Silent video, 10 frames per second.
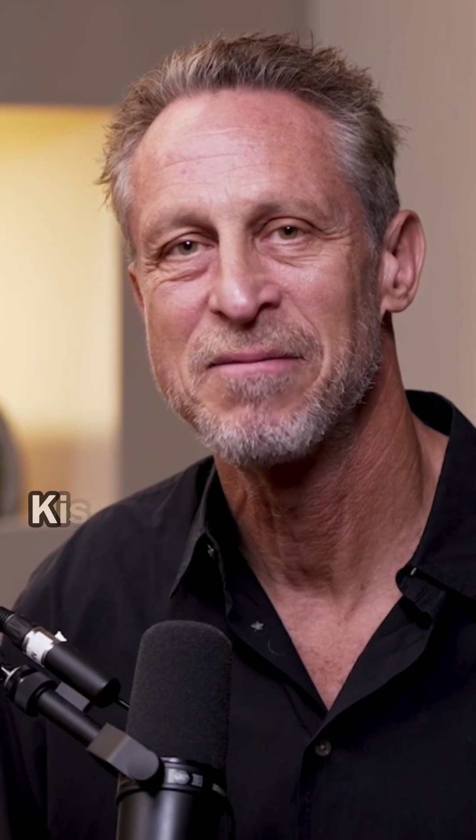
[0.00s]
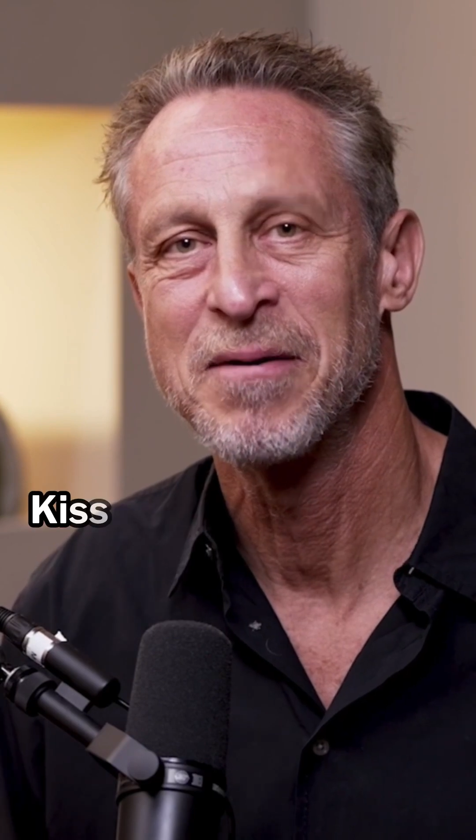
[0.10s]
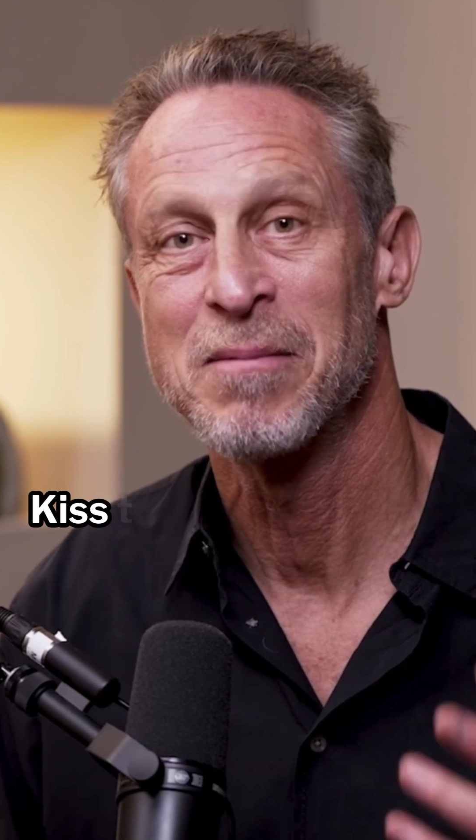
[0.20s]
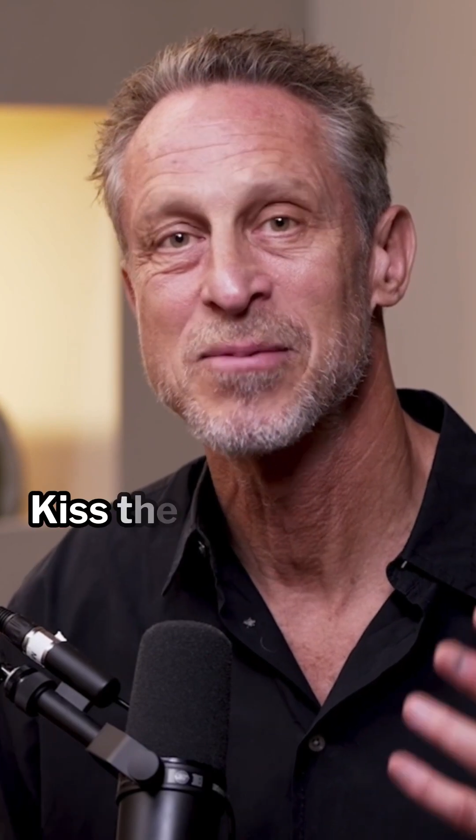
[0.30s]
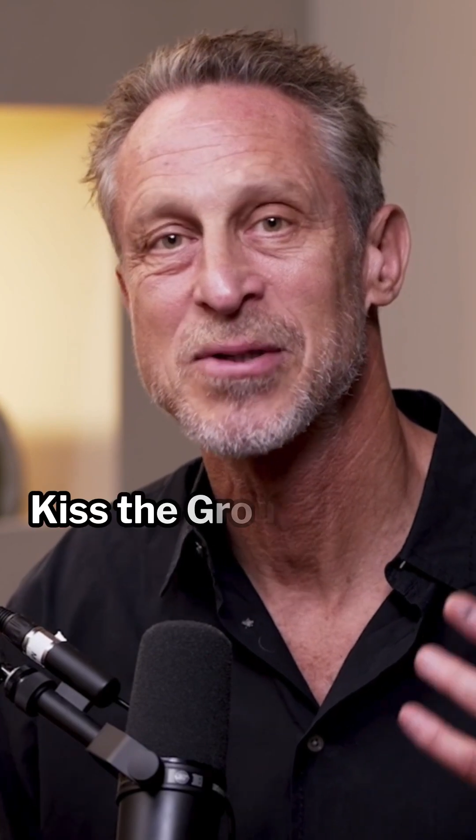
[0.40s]

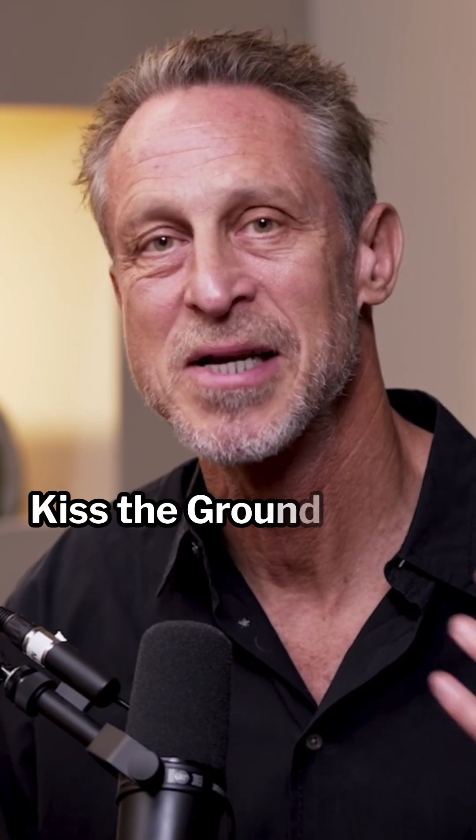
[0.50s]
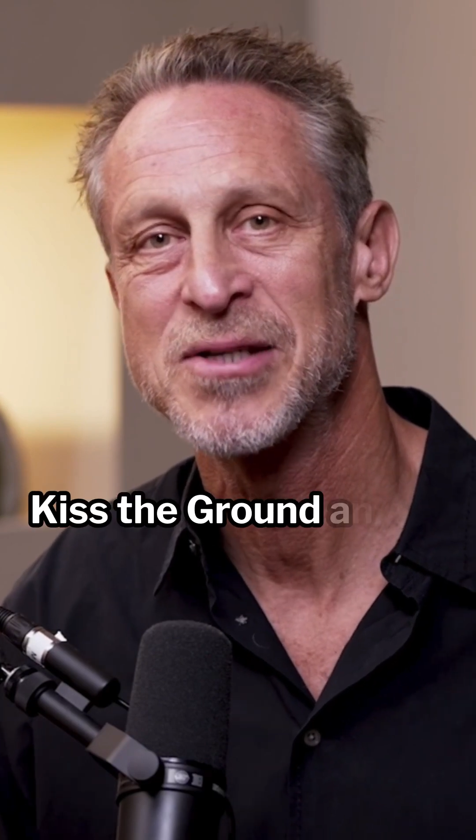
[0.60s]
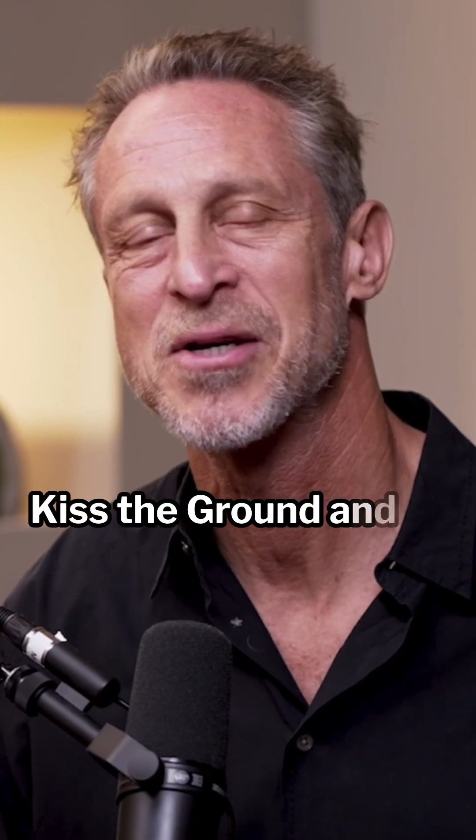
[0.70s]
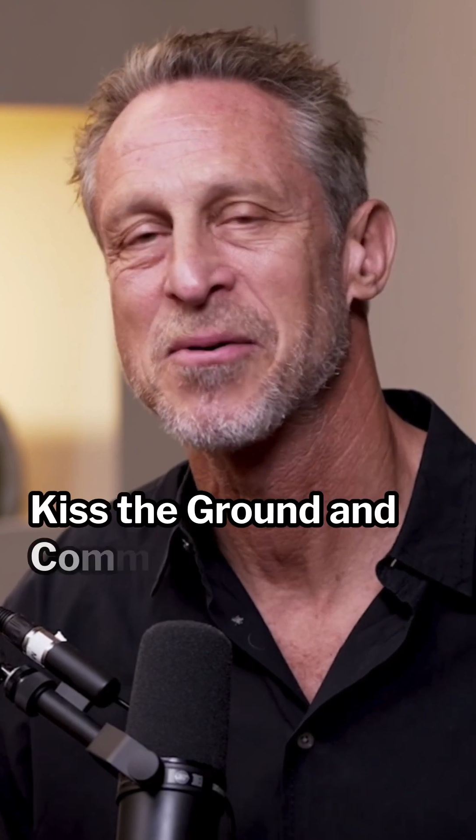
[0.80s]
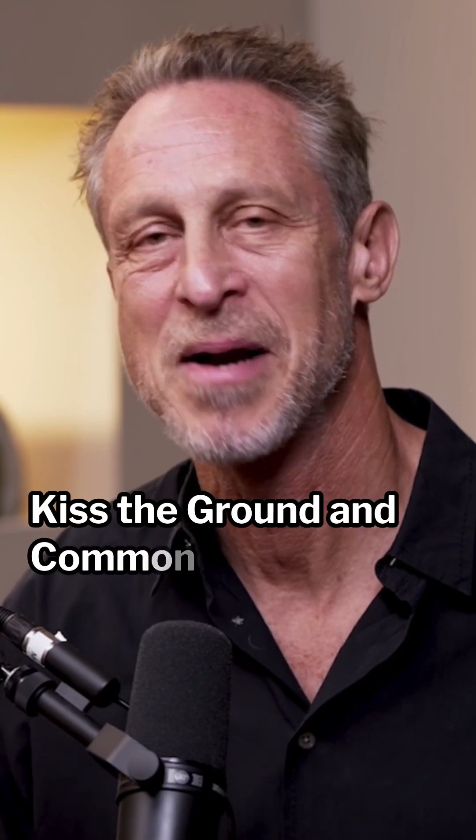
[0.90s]
films
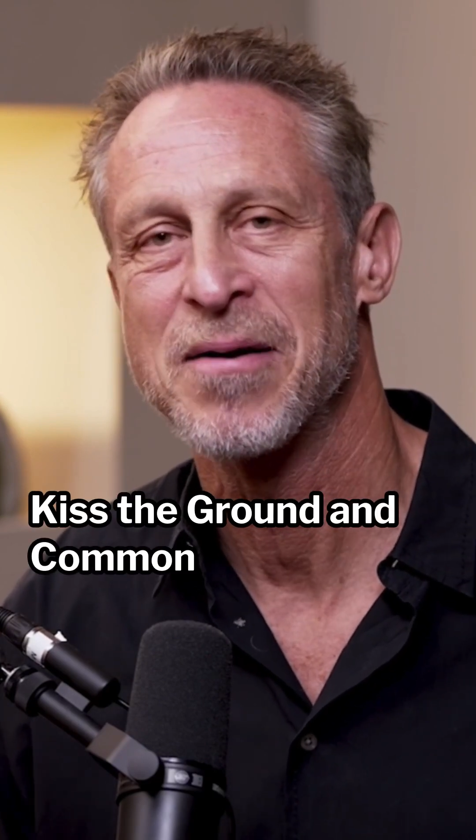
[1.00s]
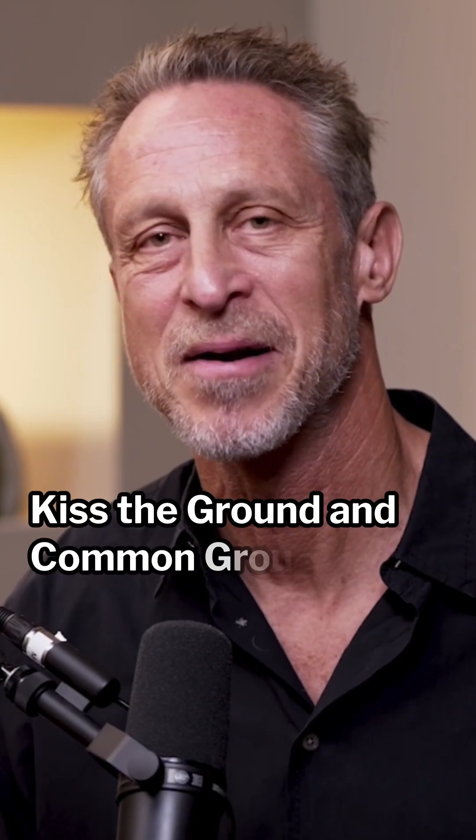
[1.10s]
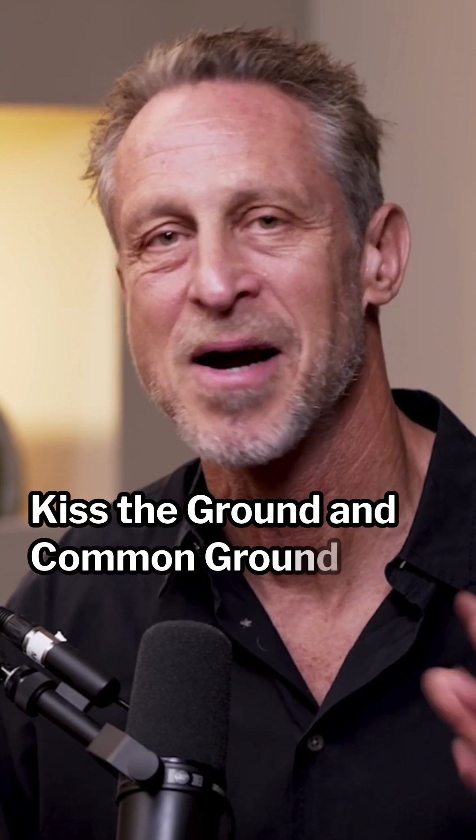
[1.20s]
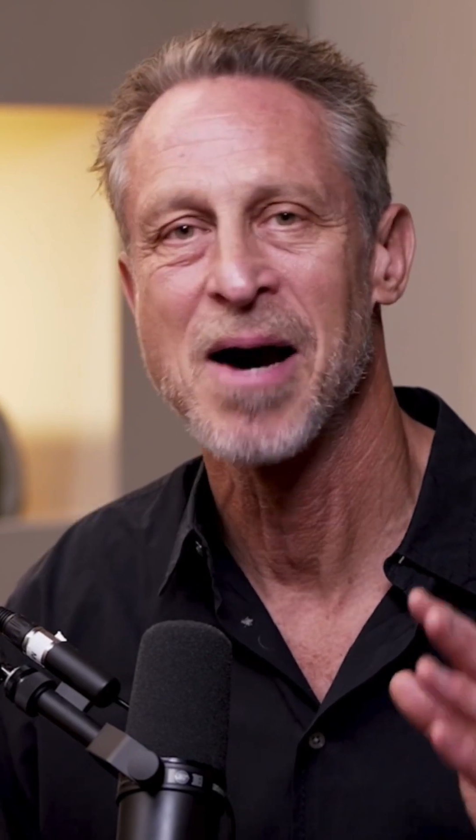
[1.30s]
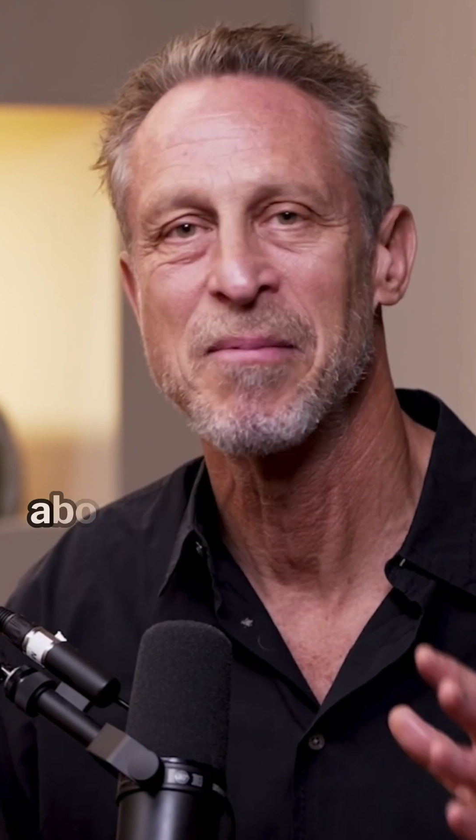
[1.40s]
Kiss the Ground
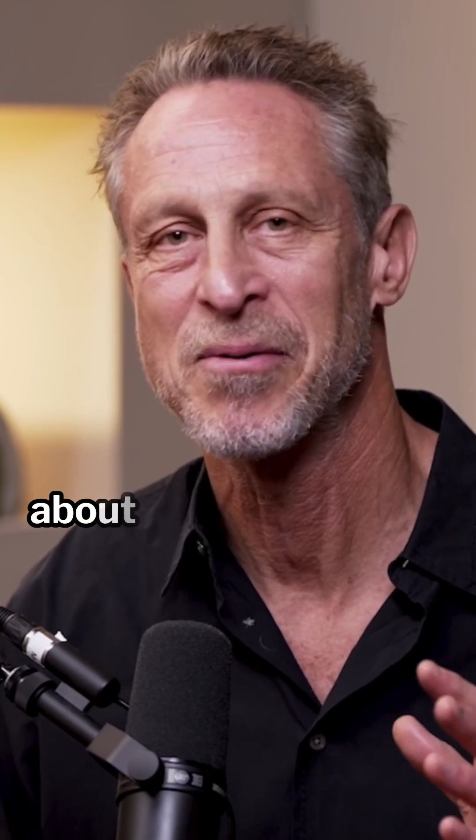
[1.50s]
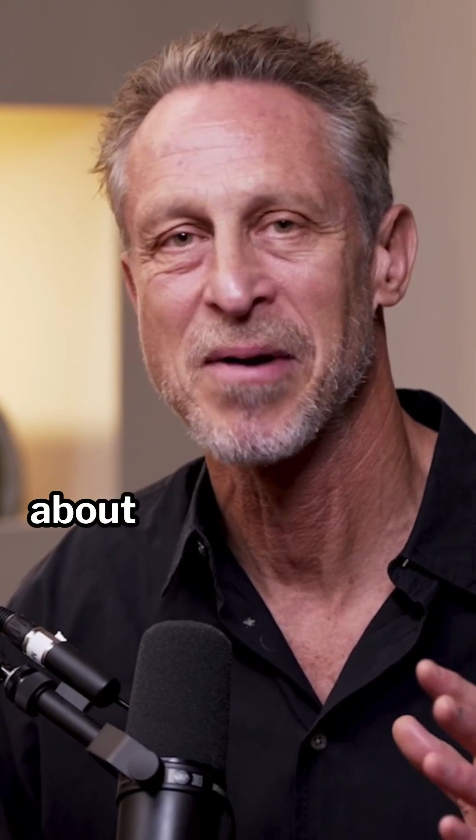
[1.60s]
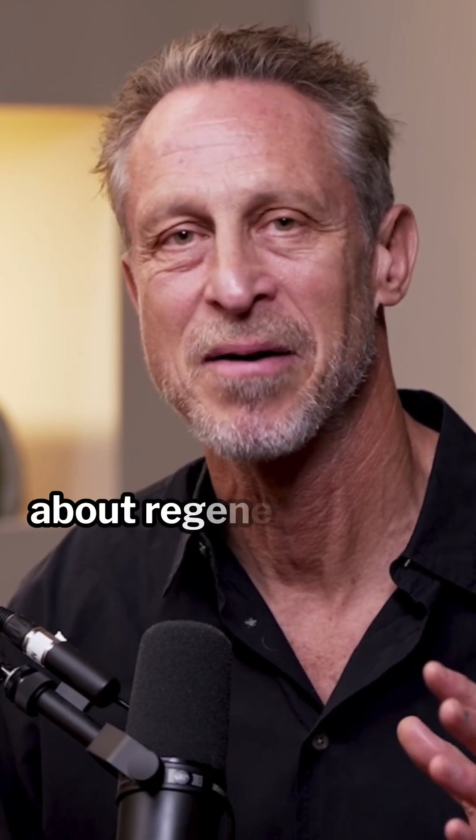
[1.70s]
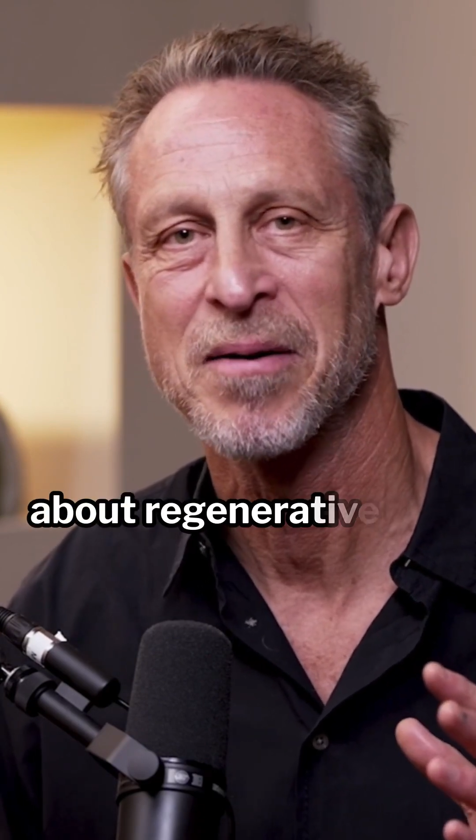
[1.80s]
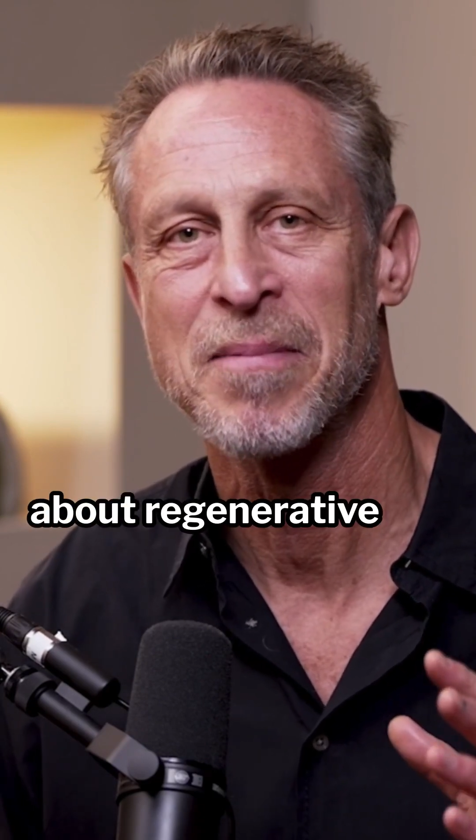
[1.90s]
and Common
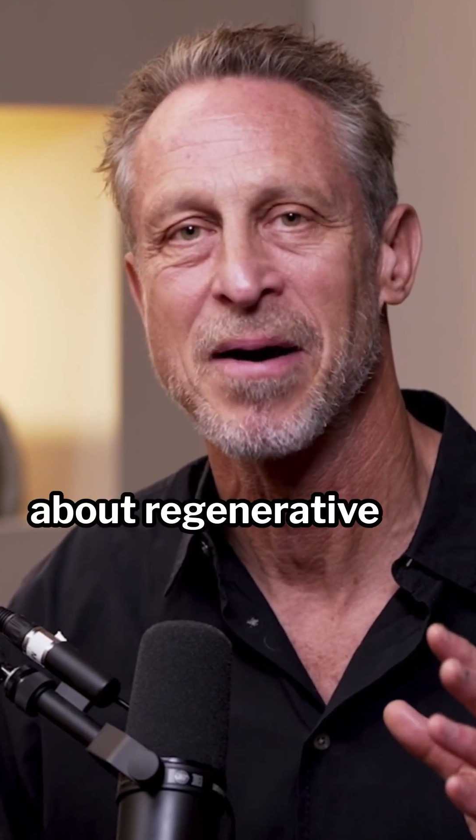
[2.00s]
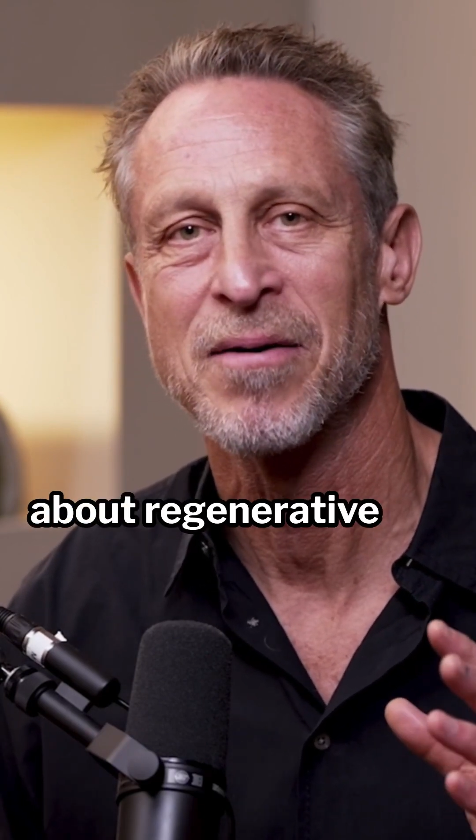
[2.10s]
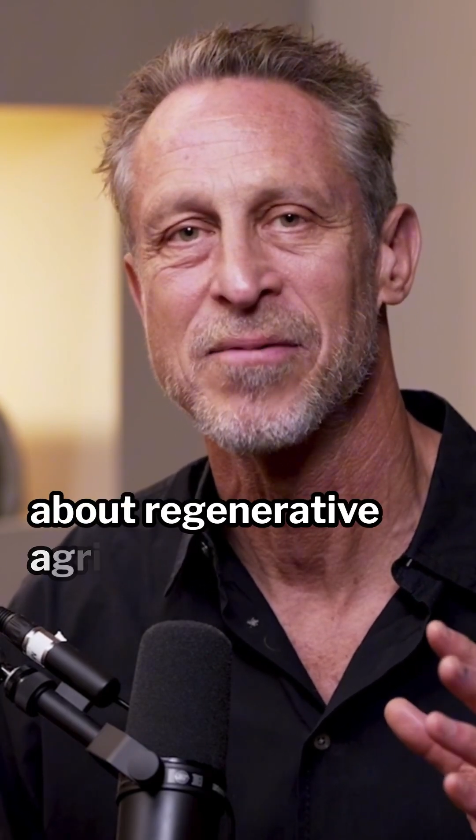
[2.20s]
Ground about